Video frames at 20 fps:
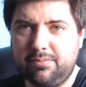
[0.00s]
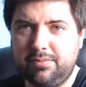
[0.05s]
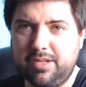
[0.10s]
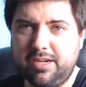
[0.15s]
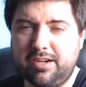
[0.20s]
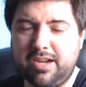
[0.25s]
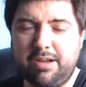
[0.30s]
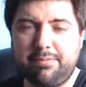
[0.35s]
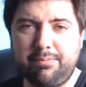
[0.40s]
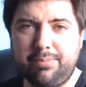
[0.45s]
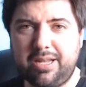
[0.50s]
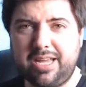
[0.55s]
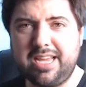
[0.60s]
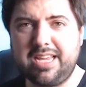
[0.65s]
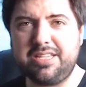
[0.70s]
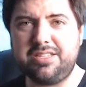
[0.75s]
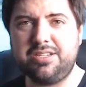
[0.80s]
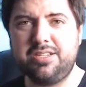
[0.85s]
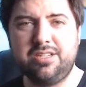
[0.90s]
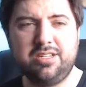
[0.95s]
Now, I haven't
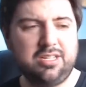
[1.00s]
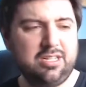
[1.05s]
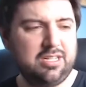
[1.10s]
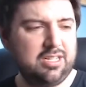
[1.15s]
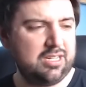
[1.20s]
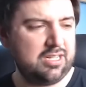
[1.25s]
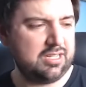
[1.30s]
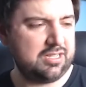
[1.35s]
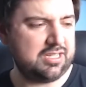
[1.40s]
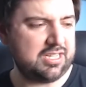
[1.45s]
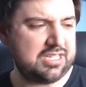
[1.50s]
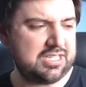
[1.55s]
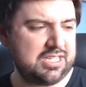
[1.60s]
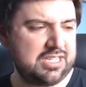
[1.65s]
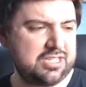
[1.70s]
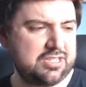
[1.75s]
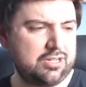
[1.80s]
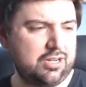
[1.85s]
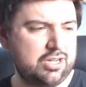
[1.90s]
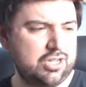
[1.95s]
played
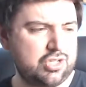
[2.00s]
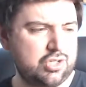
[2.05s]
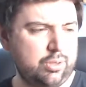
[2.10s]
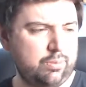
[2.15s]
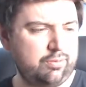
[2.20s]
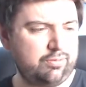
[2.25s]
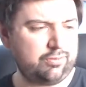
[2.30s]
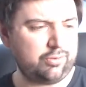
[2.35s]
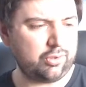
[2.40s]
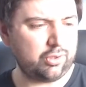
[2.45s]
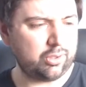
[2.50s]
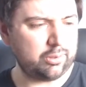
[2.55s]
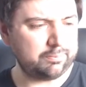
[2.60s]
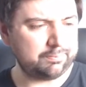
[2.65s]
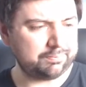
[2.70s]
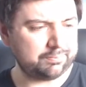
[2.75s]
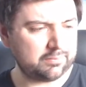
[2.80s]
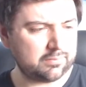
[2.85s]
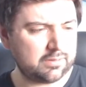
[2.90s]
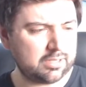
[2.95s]
Disney's Dinosaur before,
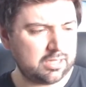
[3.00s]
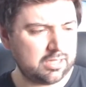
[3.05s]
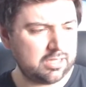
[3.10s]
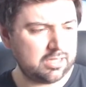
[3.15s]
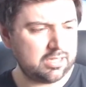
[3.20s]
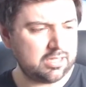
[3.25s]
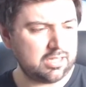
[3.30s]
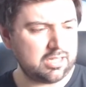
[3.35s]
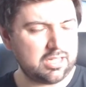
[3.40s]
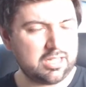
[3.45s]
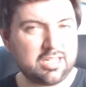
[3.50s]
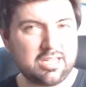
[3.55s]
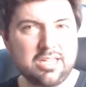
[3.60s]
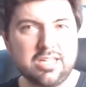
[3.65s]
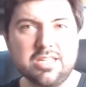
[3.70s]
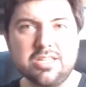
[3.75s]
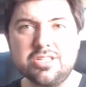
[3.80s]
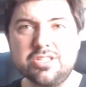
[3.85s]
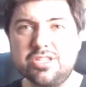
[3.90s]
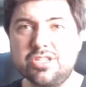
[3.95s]

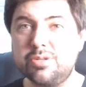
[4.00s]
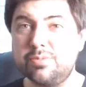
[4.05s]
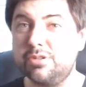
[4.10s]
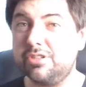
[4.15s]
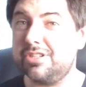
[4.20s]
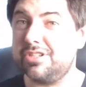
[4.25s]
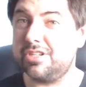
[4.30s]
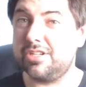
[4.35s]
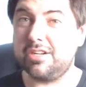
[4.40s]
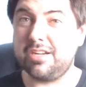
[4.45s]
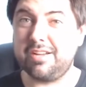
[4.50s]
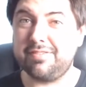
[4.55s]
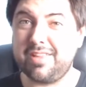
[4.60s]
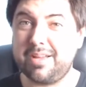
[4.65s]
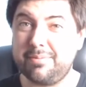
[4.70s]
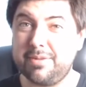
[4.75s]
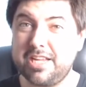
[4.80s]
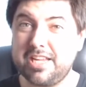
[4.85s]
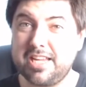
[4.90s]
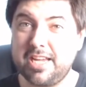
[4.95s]
and to be honest I don't have
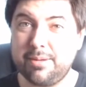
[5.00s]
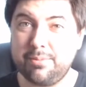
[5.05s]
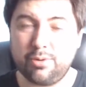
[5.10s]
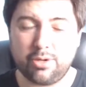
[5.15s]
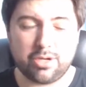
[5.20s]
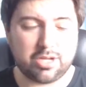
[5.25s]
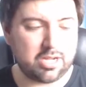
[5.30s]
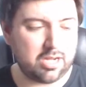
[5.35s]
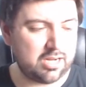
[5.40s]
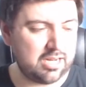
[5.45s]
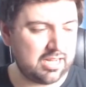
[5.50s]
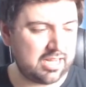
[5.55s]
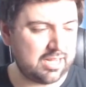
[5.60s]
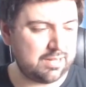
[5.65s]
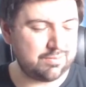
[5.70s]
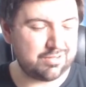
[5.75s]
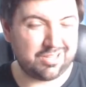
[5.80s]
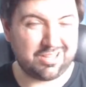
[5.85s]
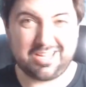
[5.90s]
that many Game Boy Color games.